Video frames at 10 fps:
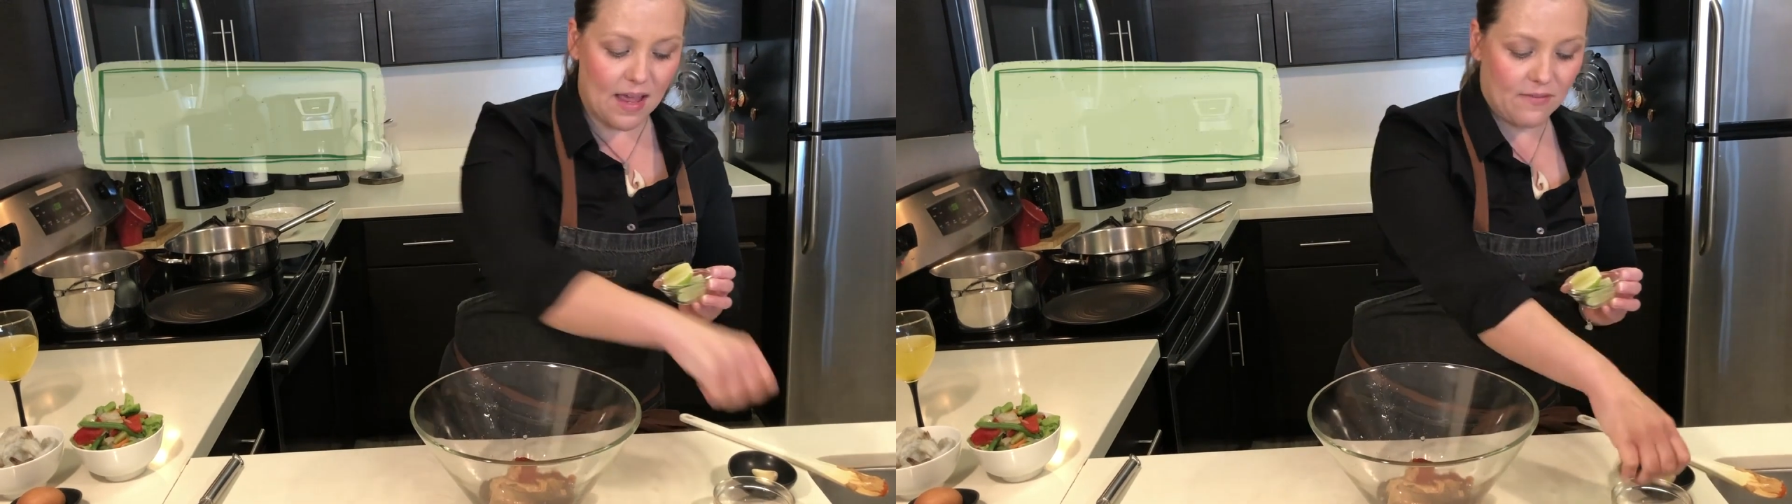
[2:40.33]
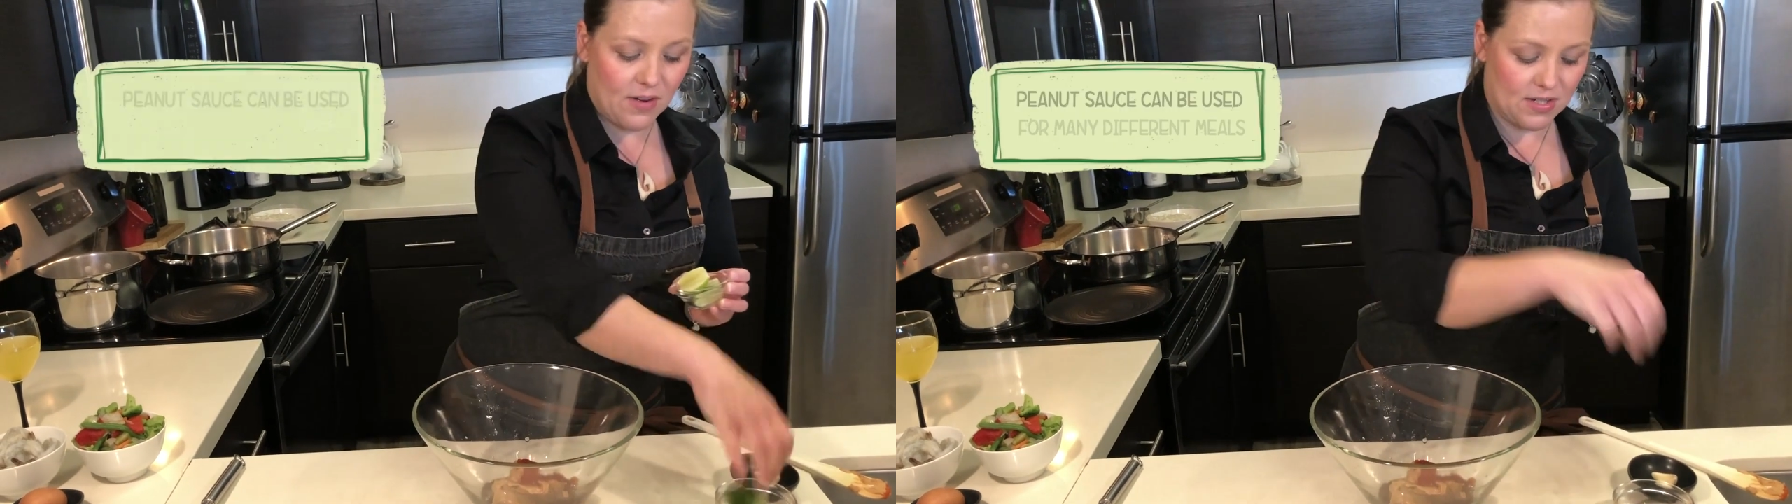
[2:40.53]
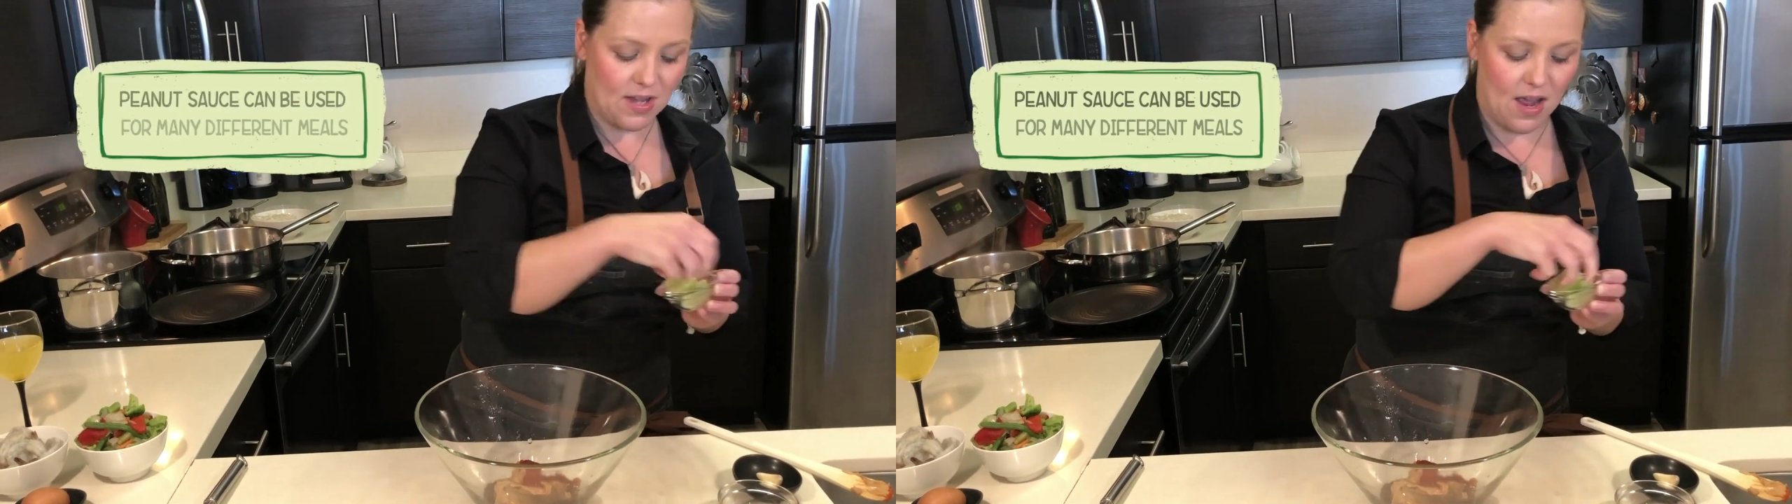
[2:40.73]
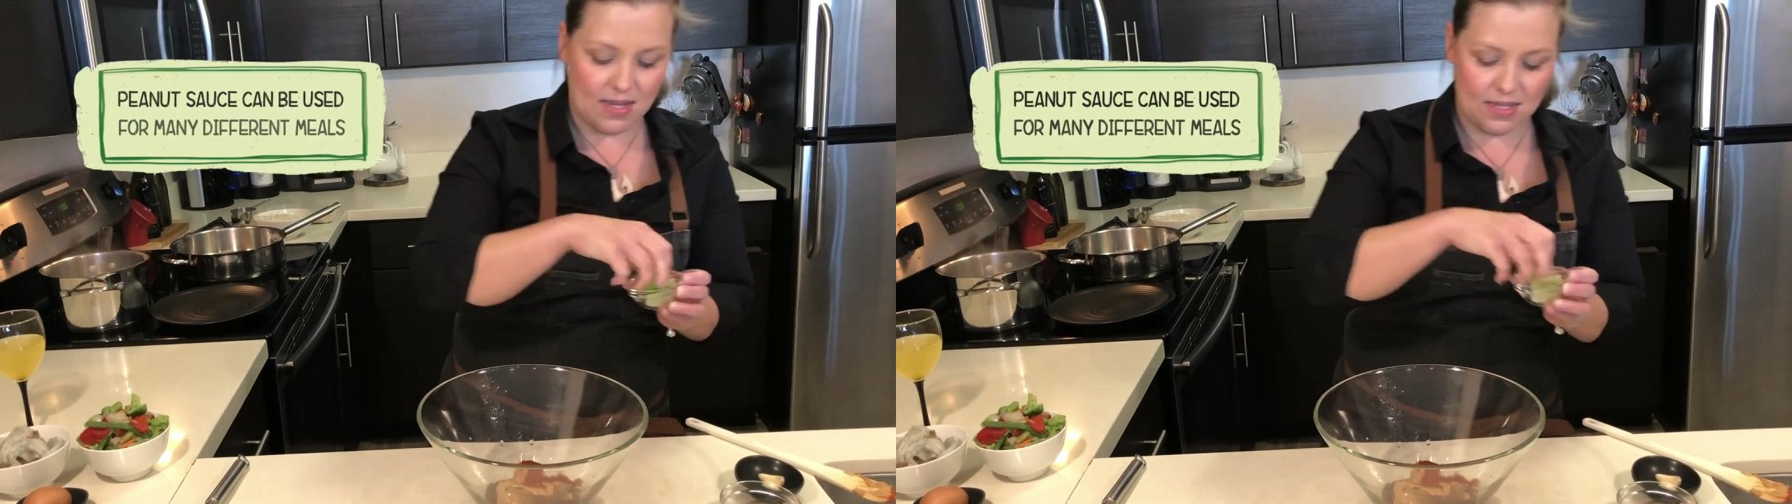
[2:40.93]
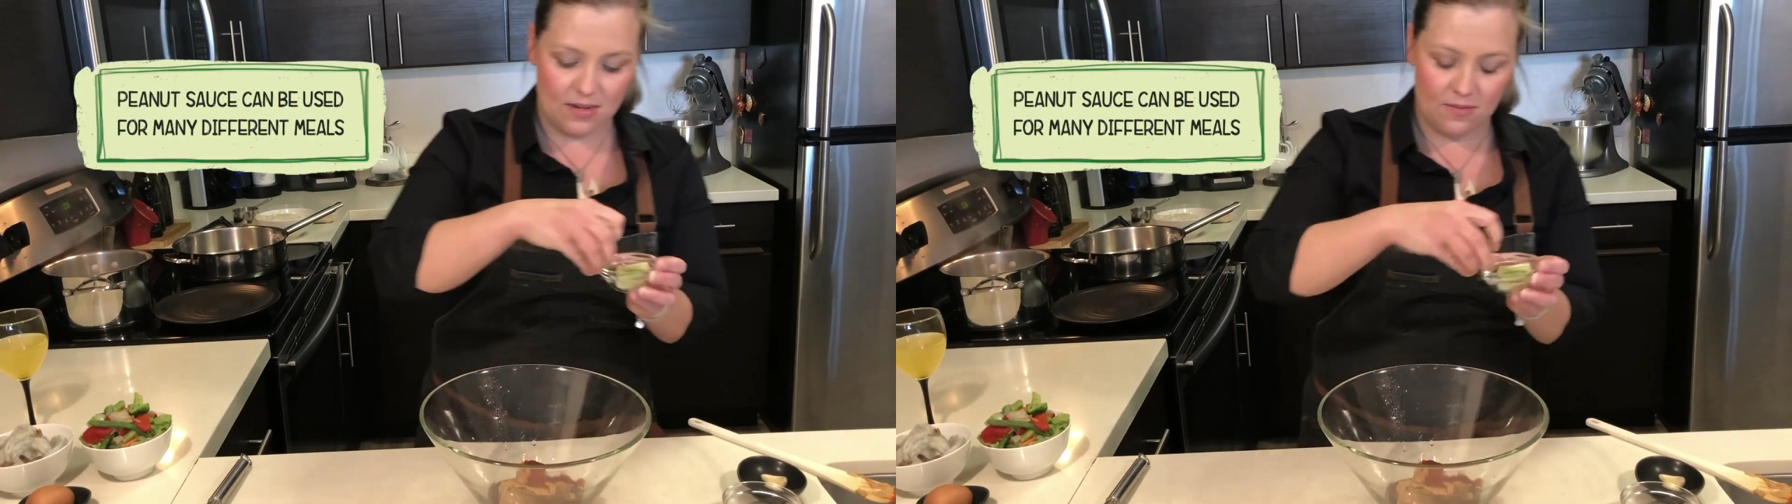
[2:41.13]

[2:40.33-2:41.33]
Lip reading: of your sauce.